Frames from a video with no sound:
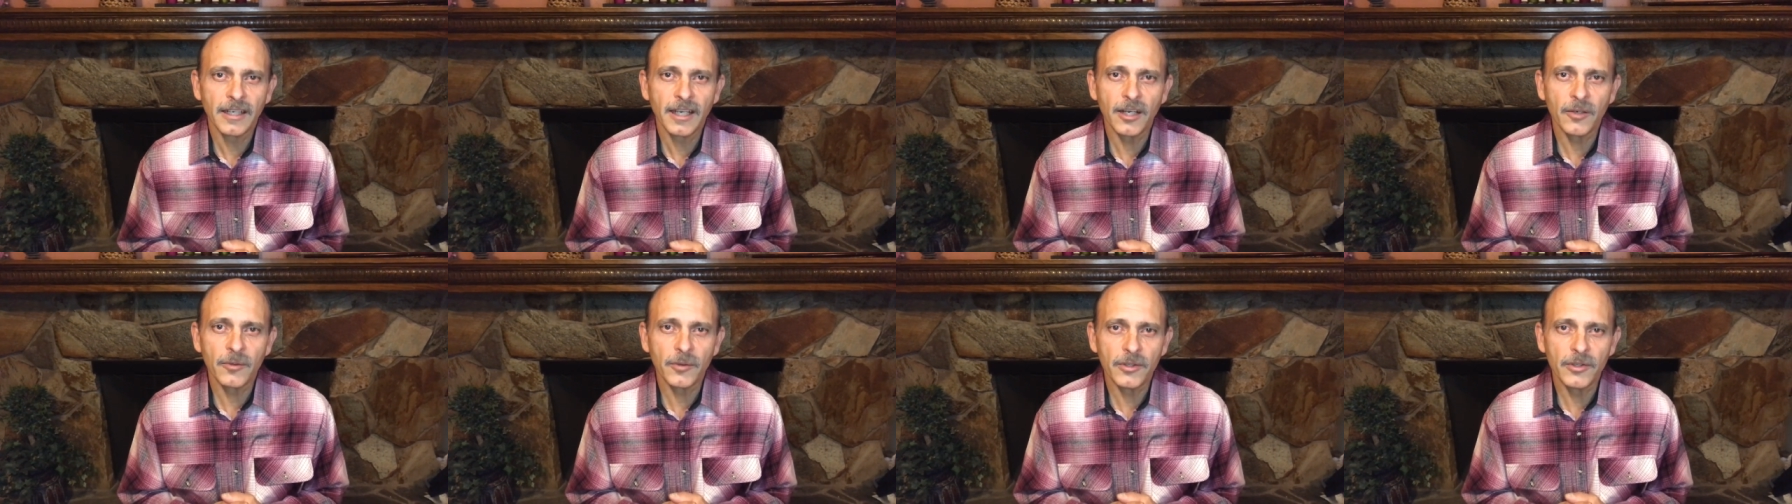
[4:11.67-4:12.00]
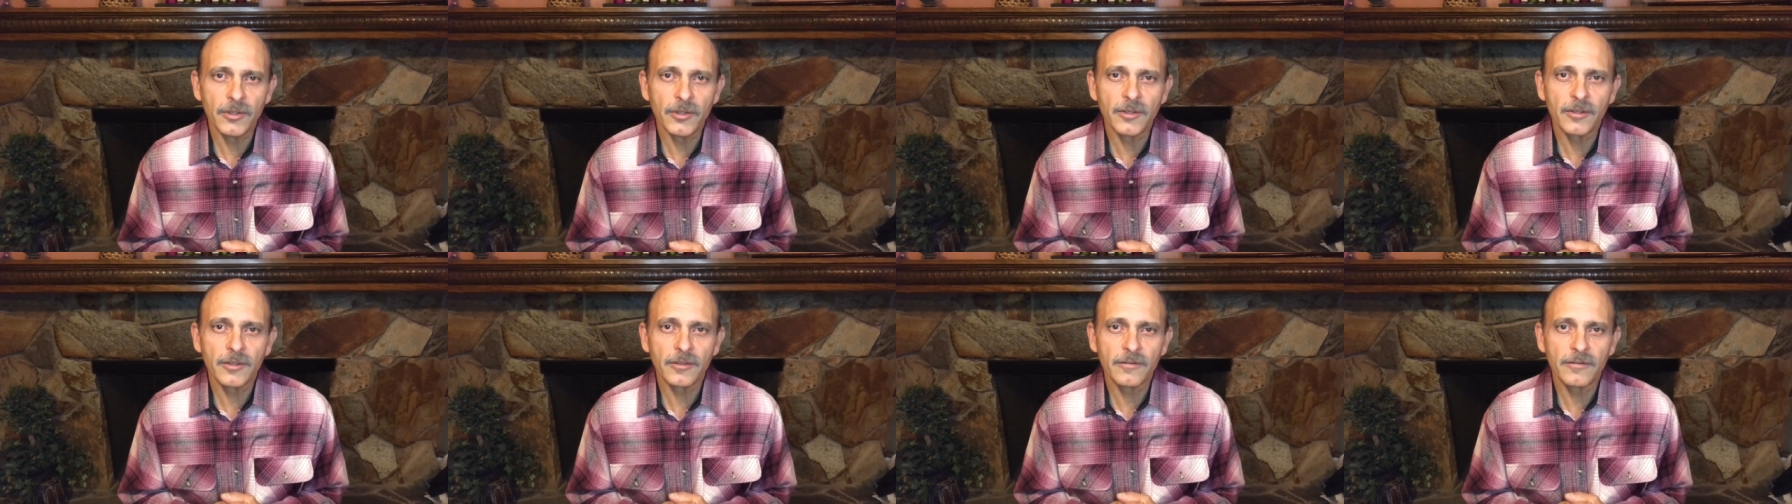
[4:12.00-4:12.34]
uh,
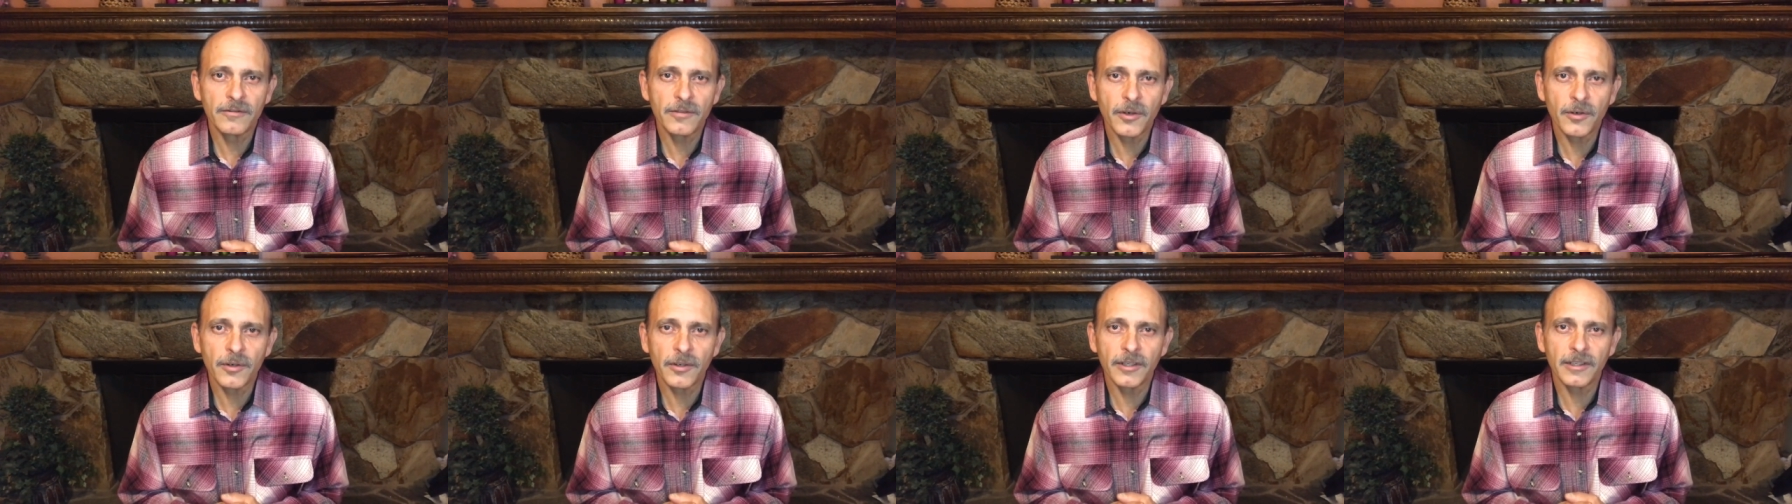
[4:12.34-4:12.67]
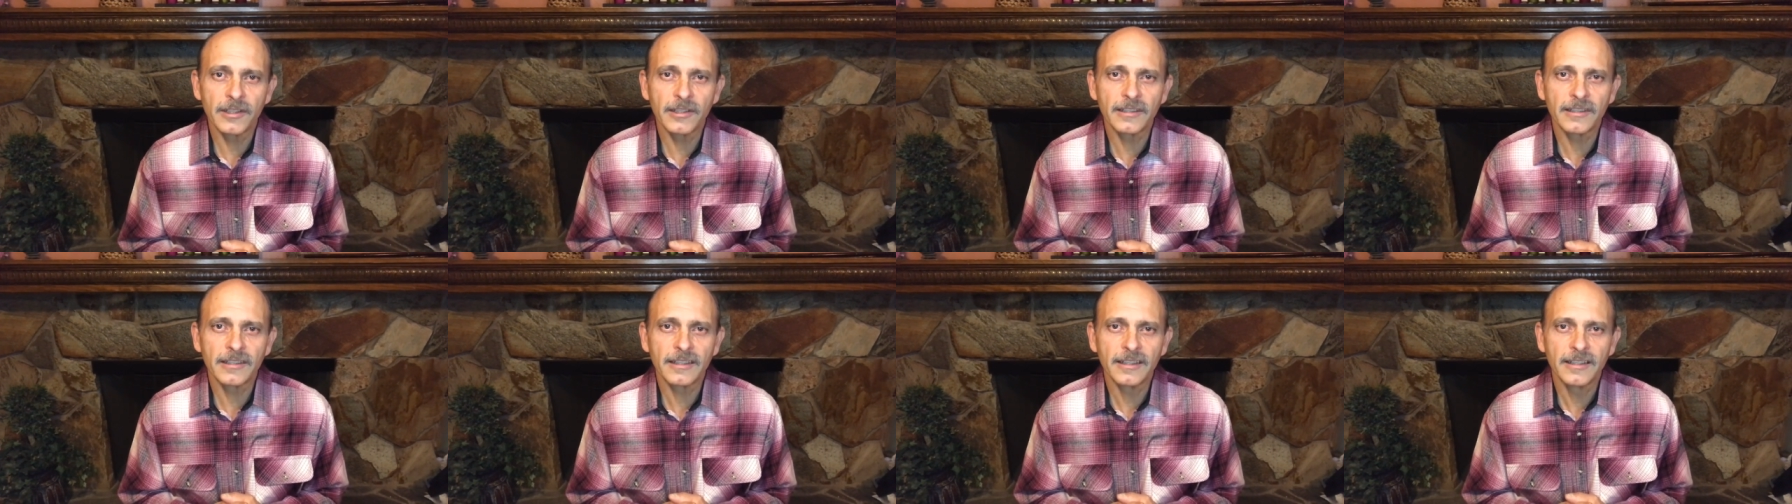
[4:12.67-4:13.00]
when you can
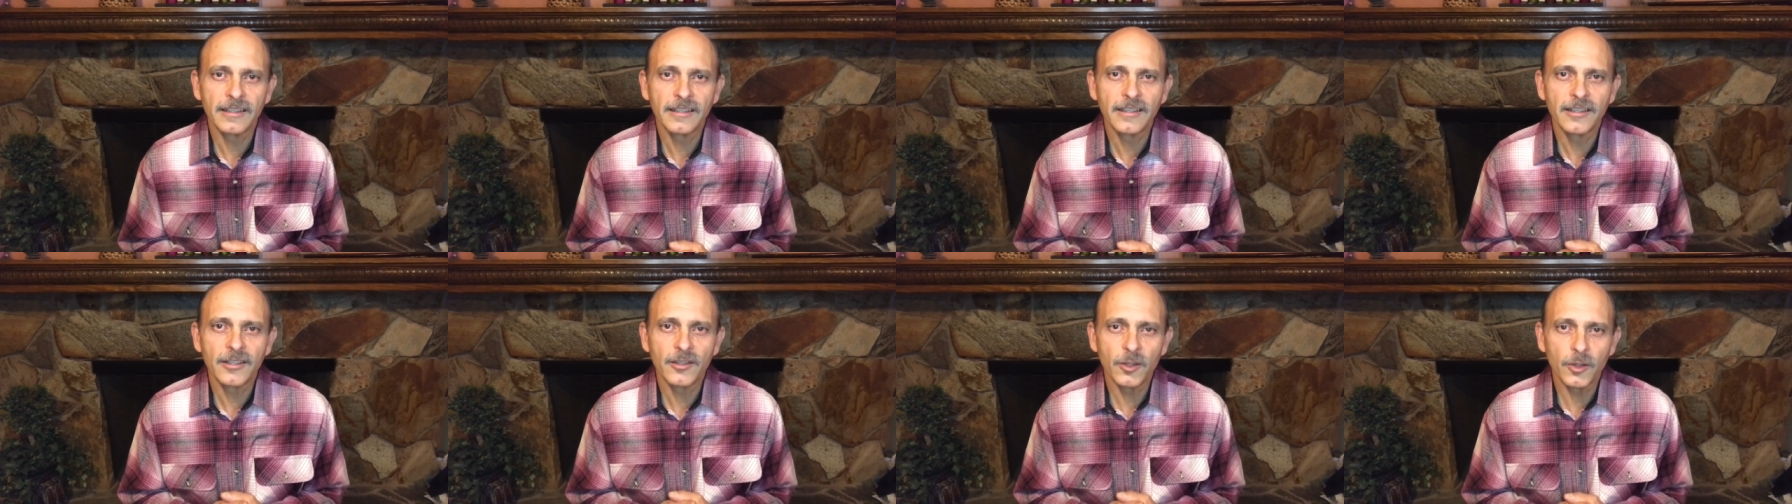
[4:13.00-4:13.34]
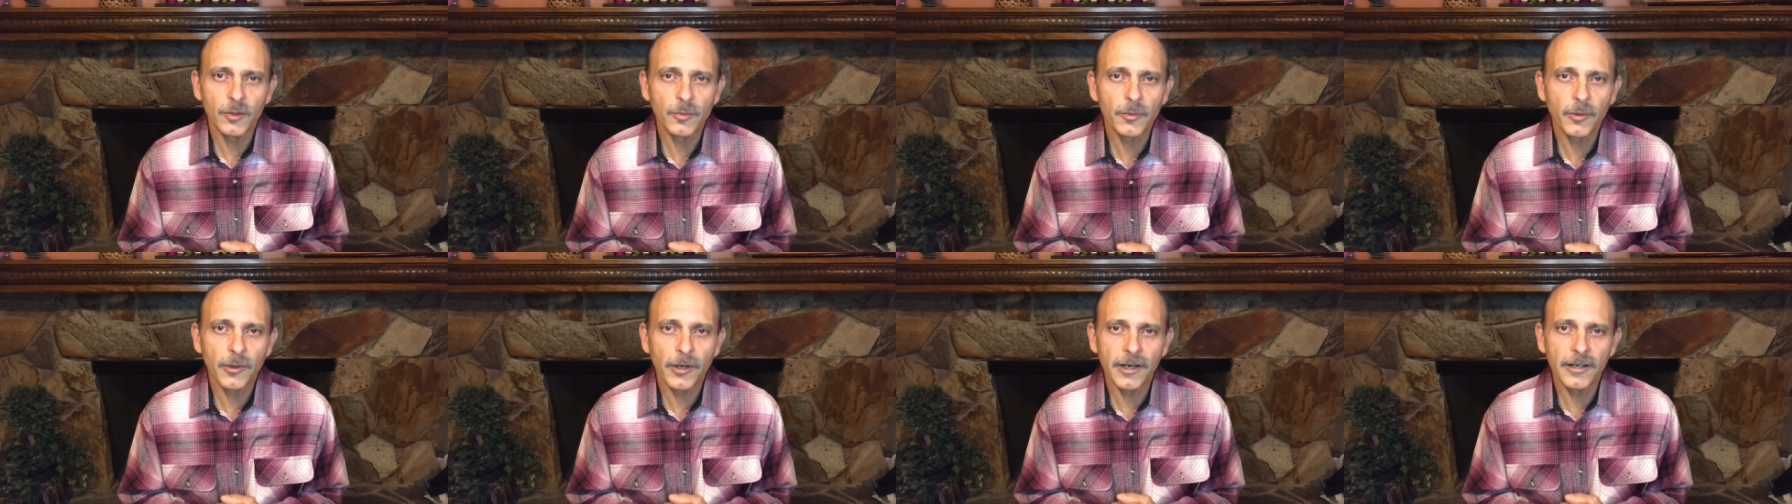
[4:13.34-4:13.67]
focus your
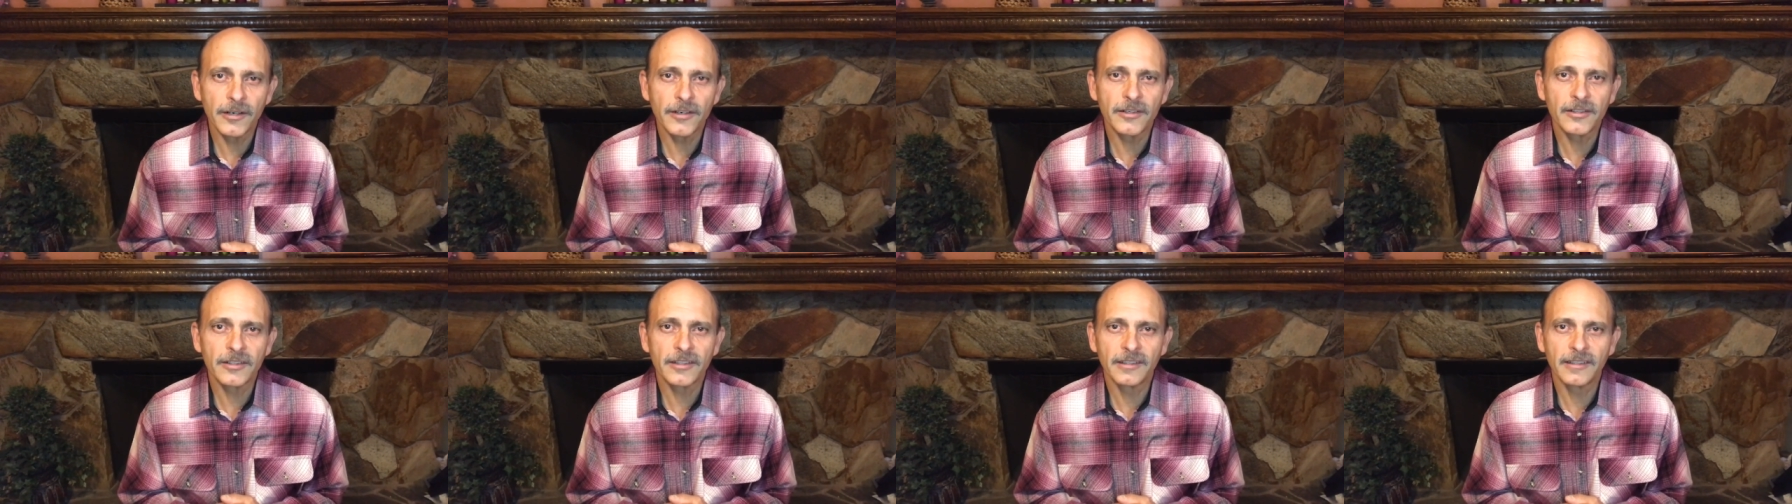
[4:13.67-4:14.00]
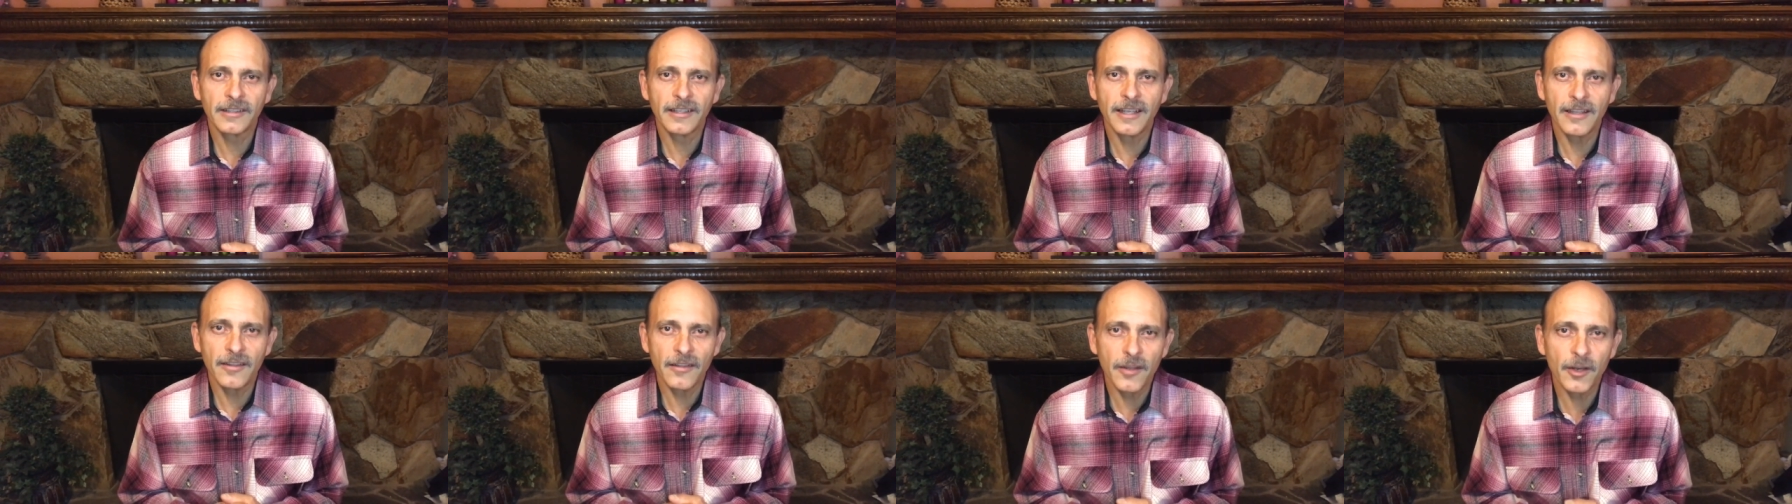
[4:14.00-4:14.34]
prayers
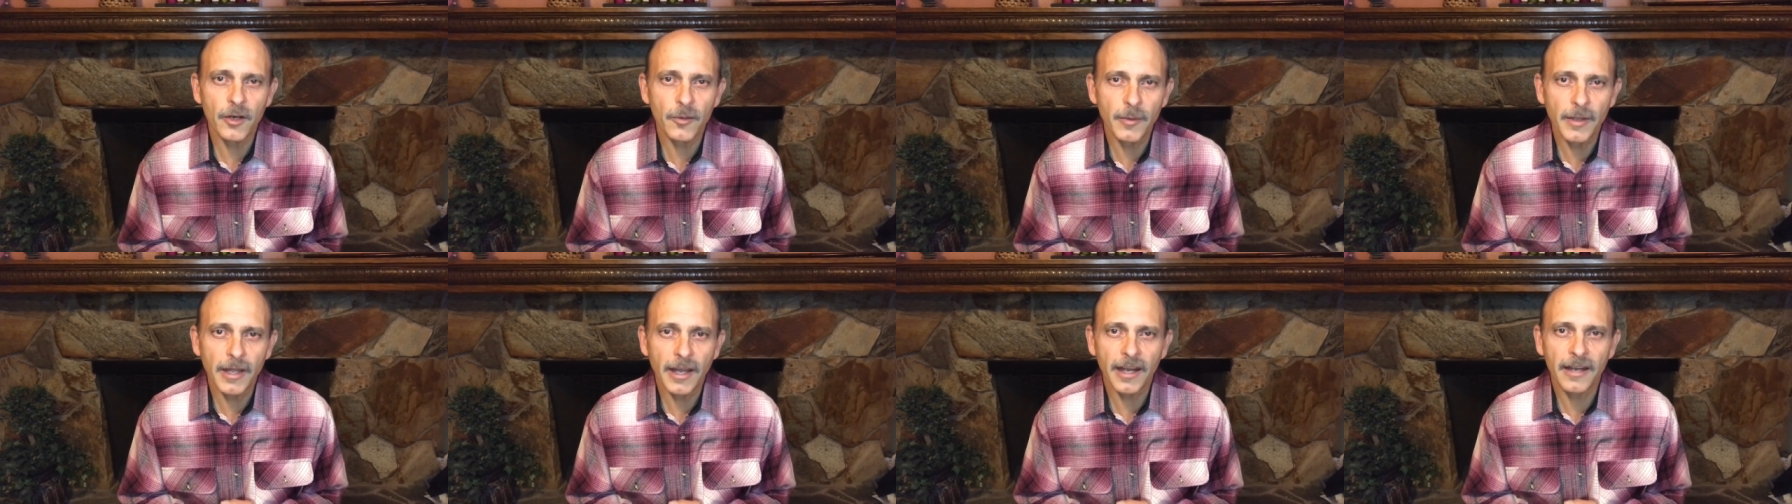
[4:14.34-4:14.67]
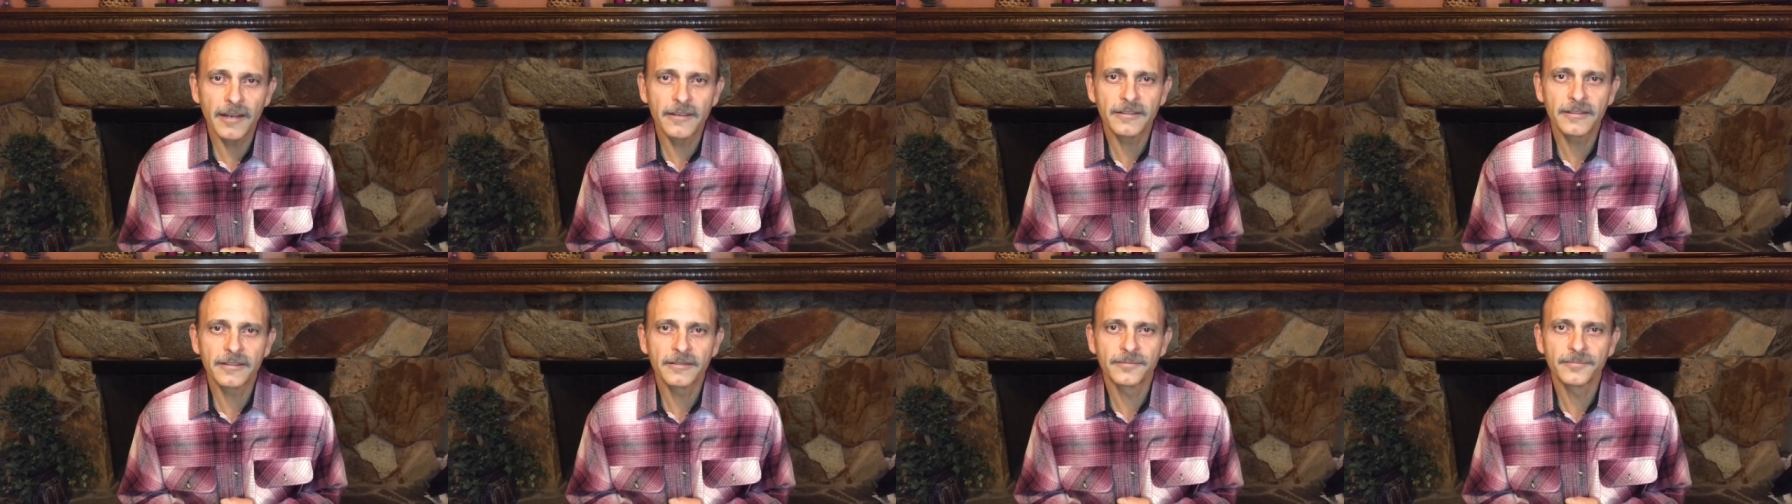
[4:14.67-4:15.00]
in their
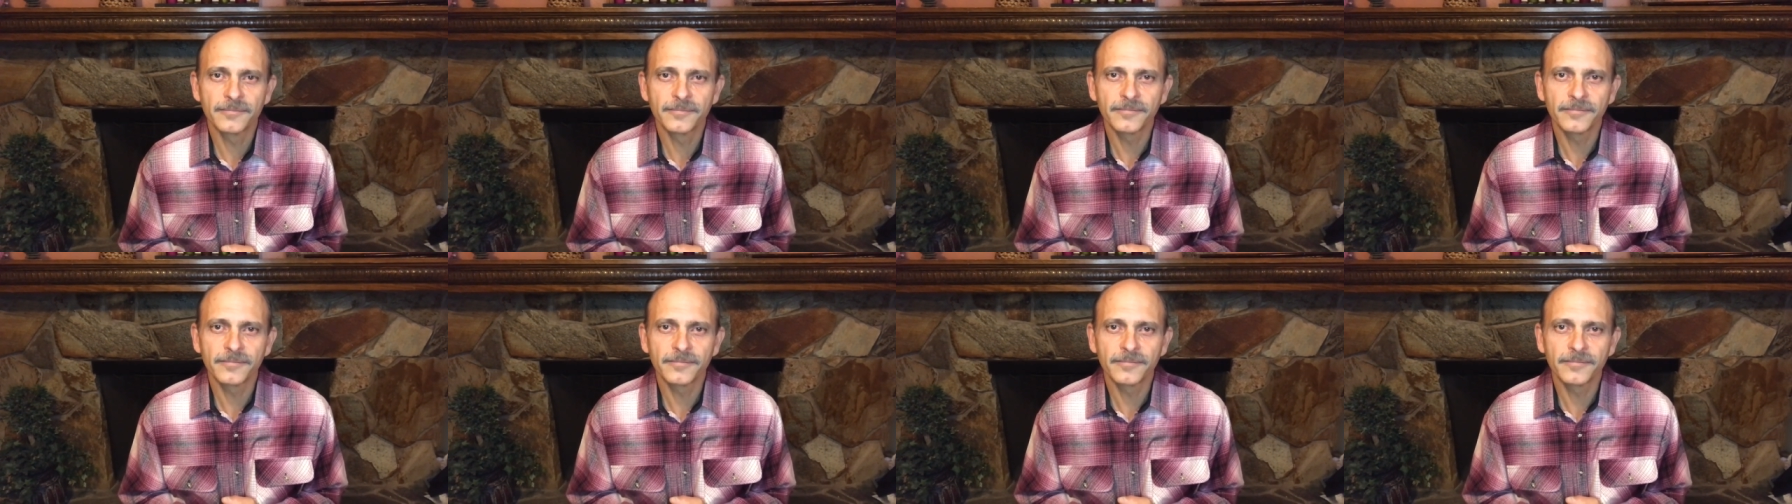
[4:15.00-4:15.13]
behalf.